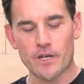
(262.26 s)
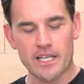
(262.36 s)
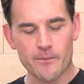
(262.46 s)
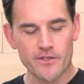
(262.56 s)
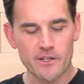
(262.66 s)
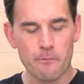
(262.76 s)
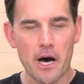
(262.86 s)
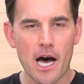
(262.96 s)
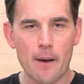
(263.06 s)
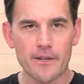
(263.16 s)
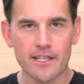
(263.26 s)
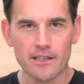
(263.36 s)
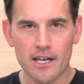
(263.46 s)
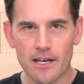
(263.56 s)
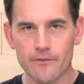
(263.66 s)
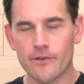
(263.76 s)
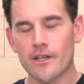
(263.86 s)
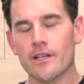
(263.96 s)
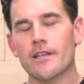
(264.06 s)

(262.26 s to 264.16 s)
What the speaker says: when it comes to the palm of the glove,